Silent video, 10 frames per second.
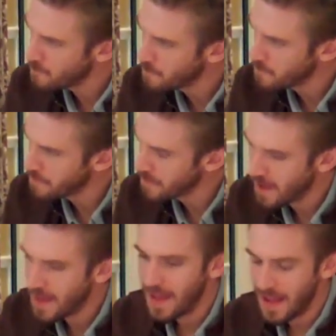day, like
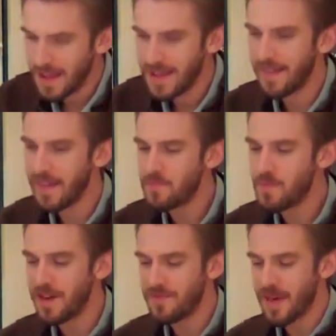today's the day yeah, they, come
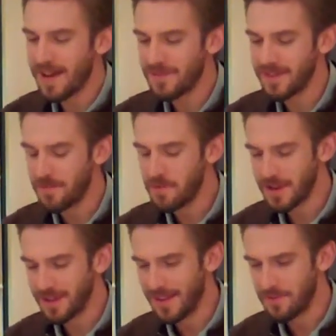they, out of the thankfully shot. they put
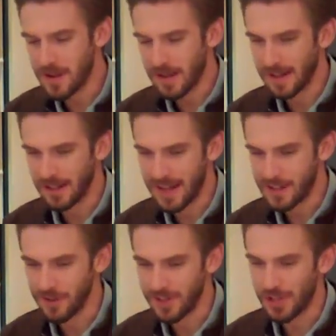it, they put it a little
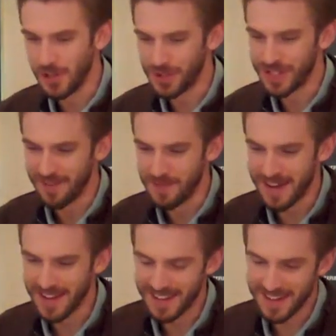later in the shoot. Give
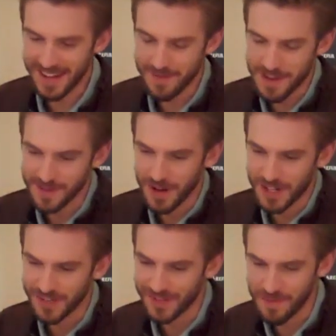me as
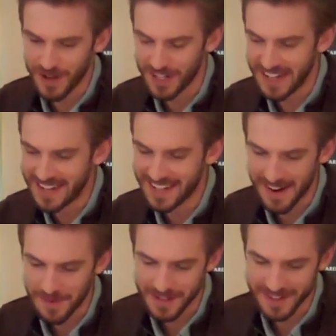much, of, much lead
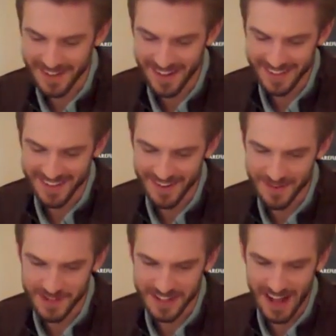time as I, as
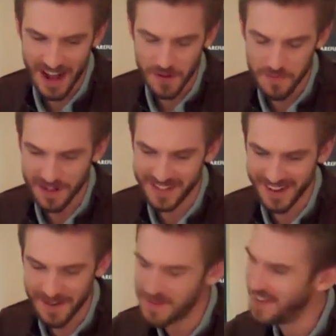I was allowed. But, That's
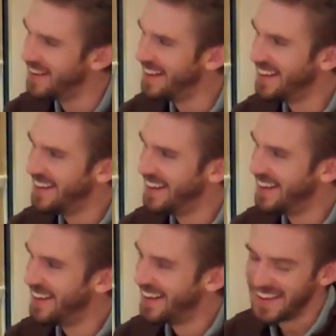um, like the dreaded
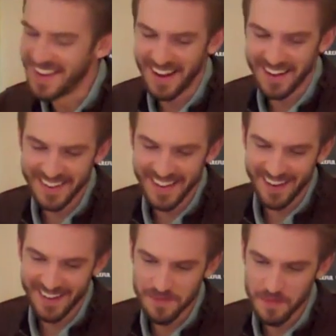day. Yeah,
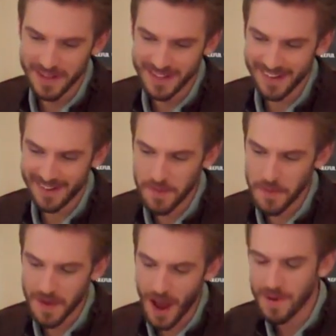yeah. But
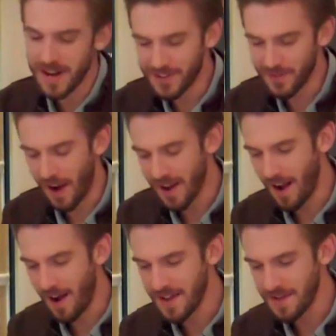um, I mean, it's, I,
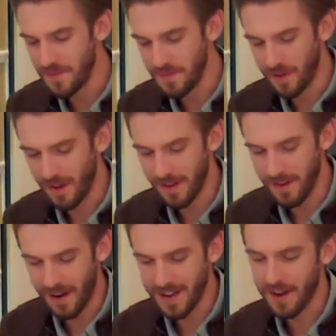I,
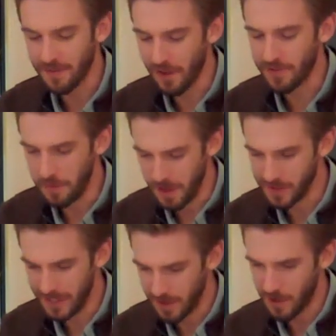I kind of loved it
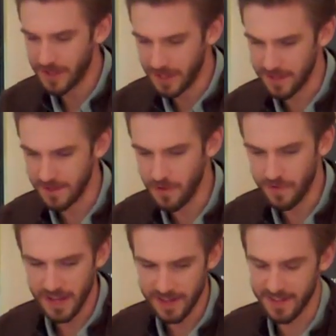because in the context of the
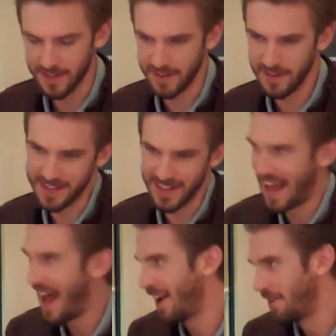movie, it's a, it's a
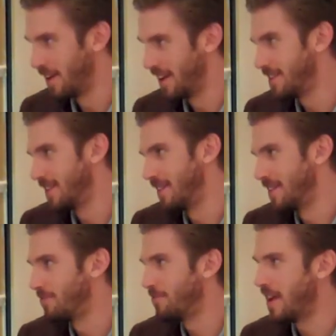gag, really. It's a, yeah.
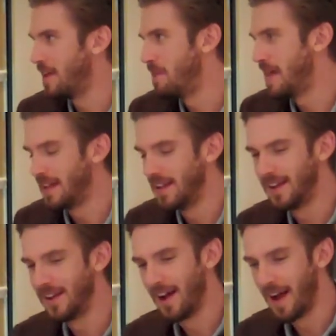it's a funny beat.
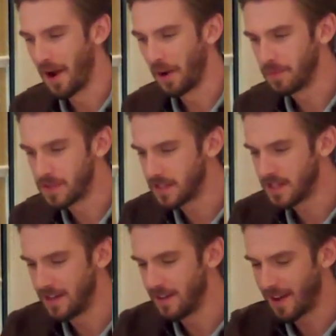Um, to
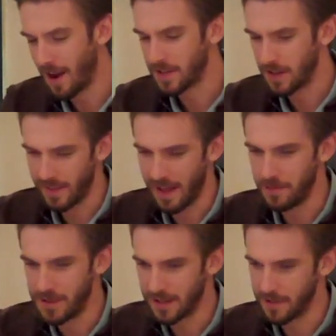see a character like
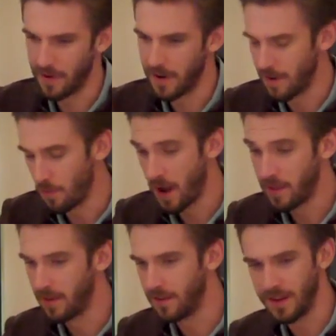that objectified in a
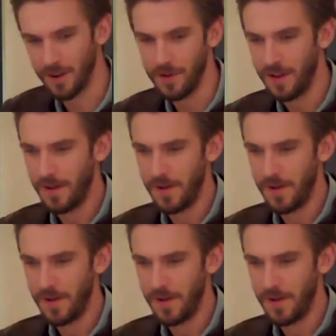way that, you know,